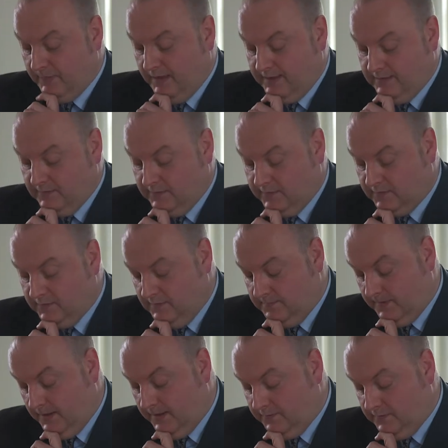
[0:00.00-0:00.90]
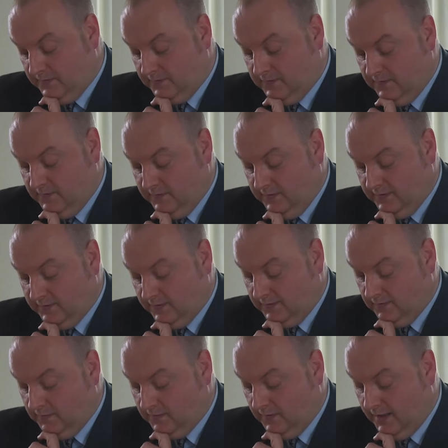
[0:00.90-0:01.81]
in 65-66
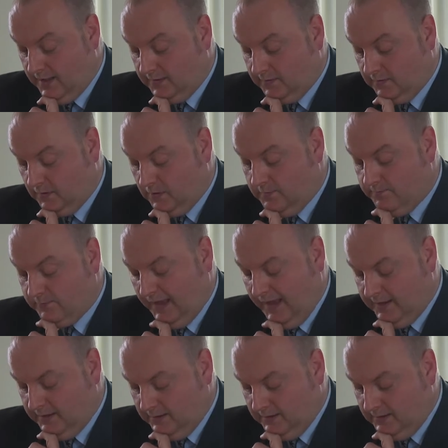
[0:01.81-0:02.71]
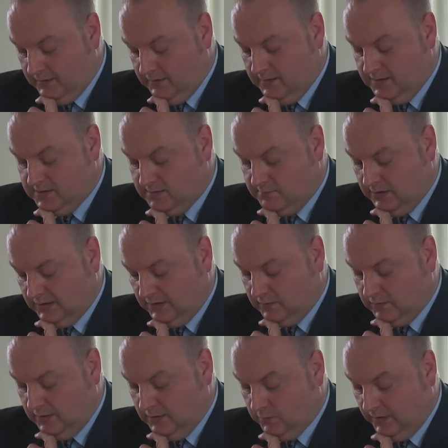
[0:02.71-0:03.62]
under Suharto and the Indonesian
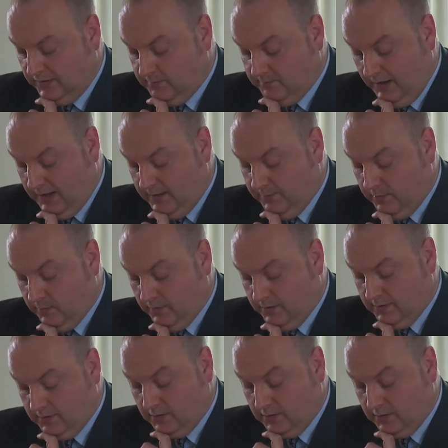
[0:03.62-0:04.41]
military in West Papua,